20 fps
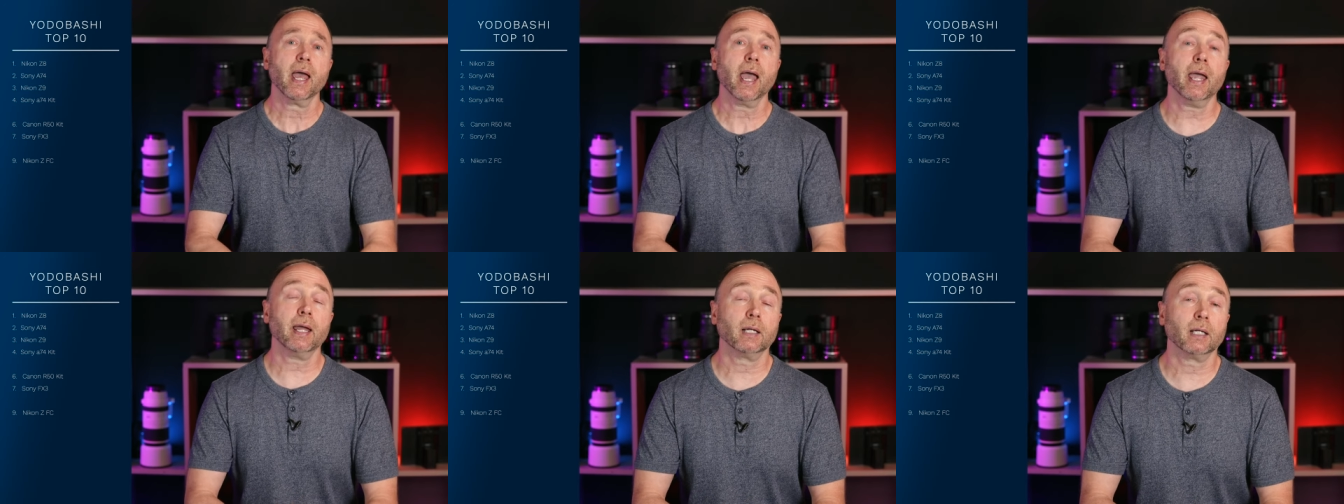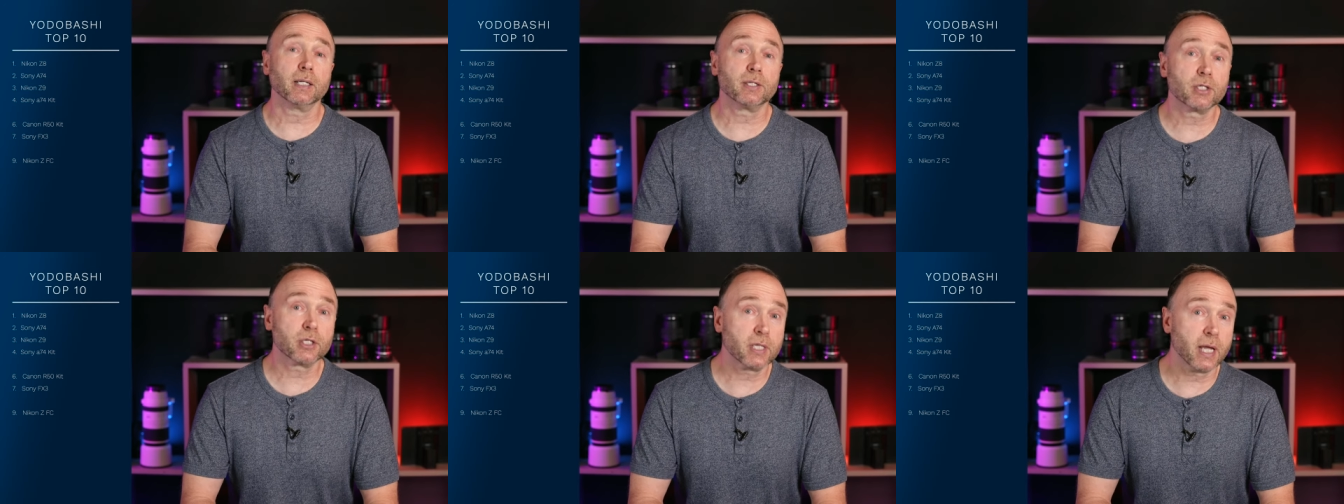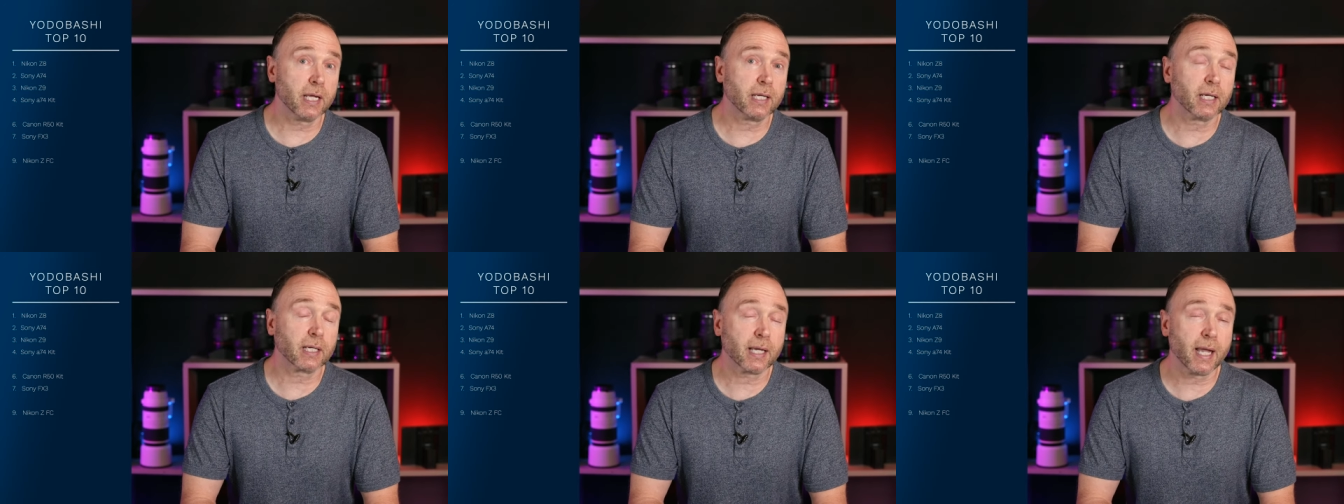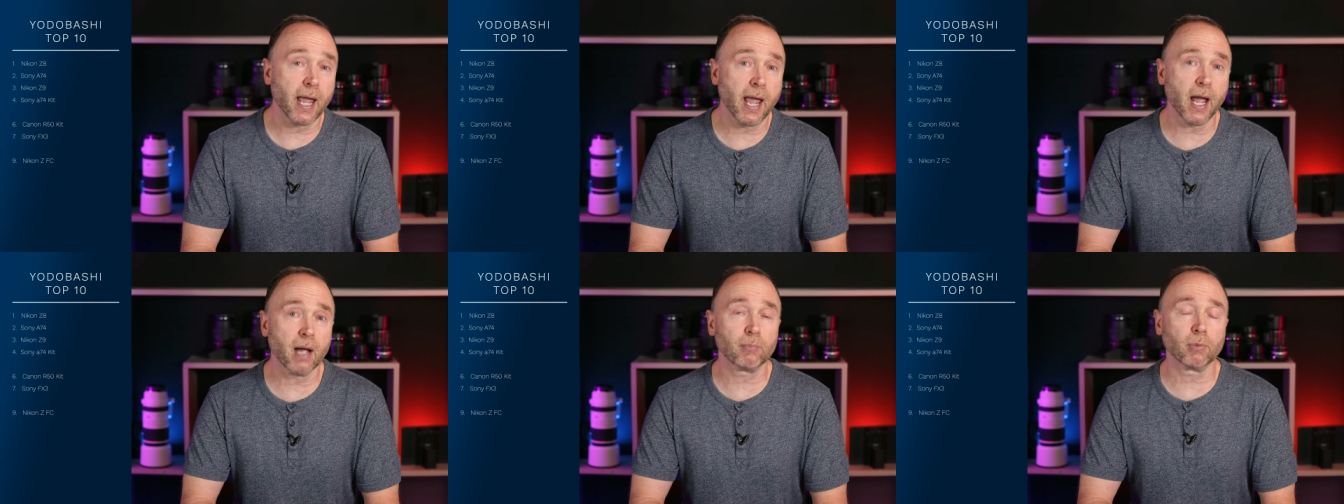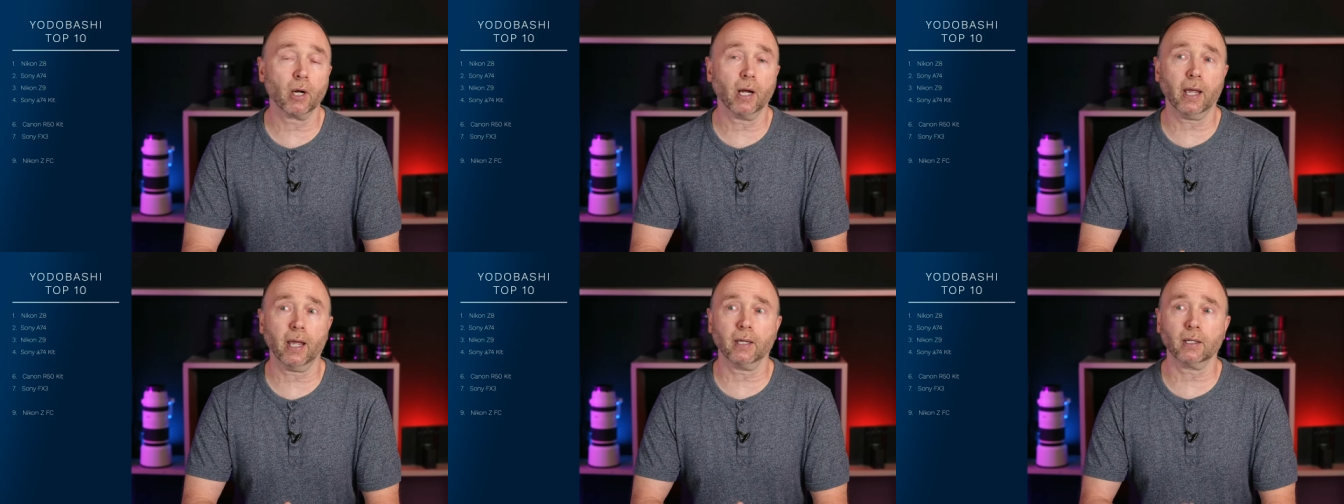hey, let's take a
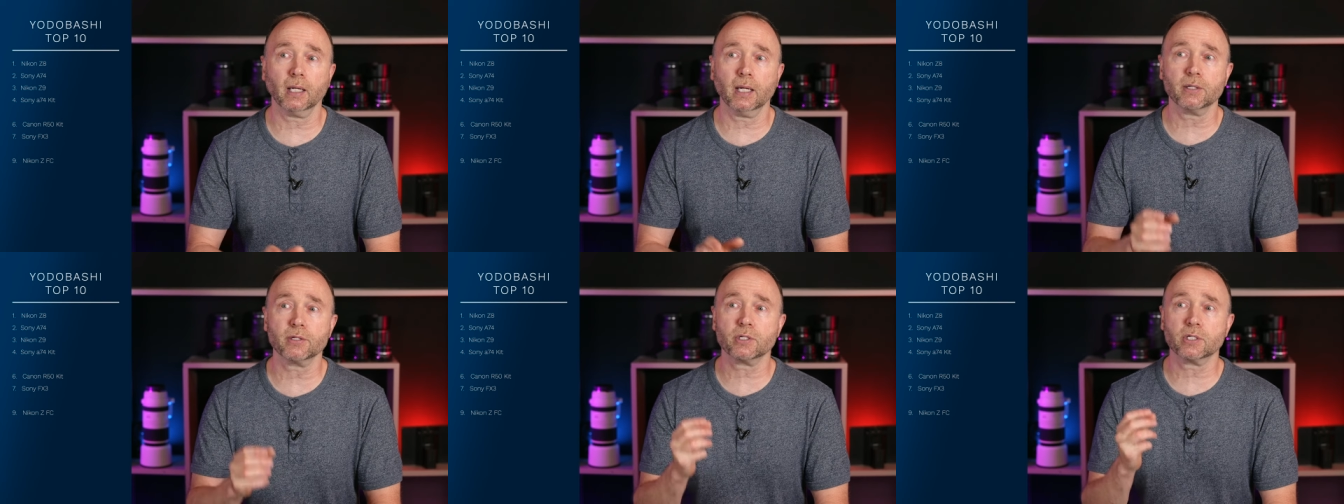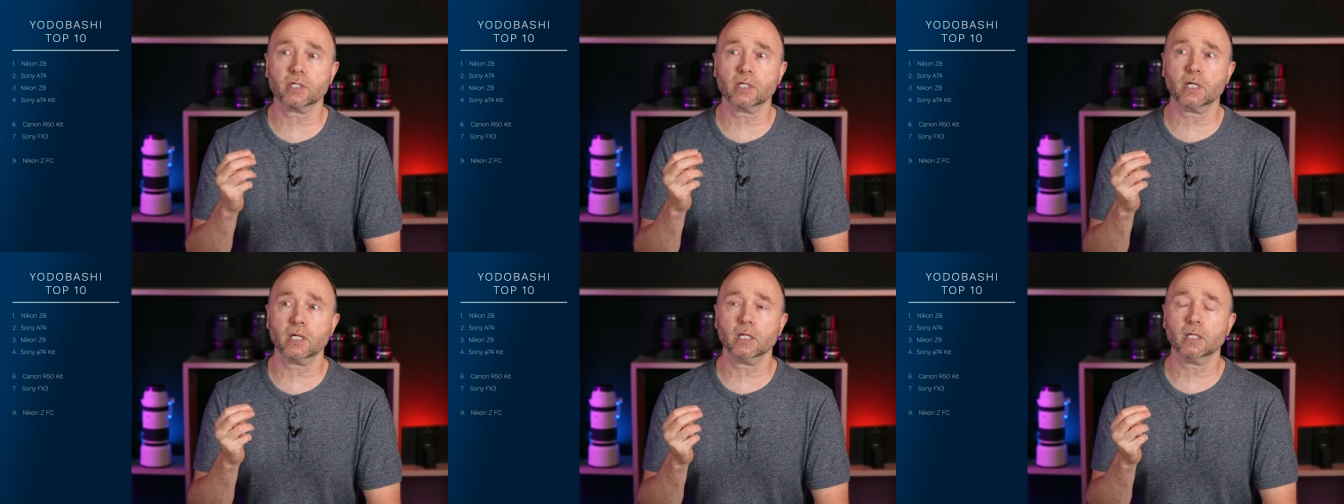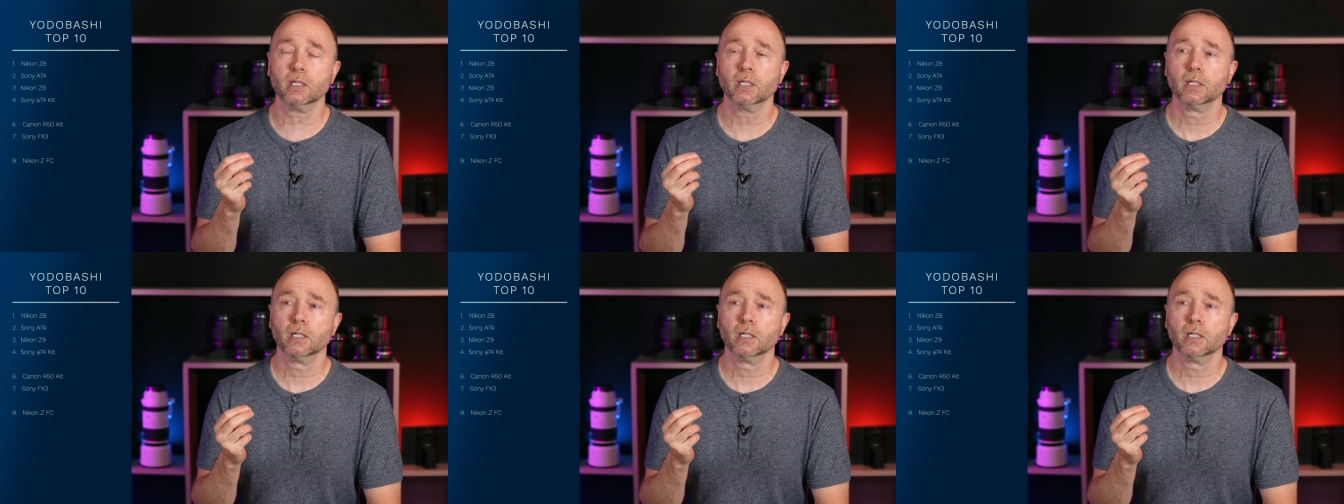camera and let's see,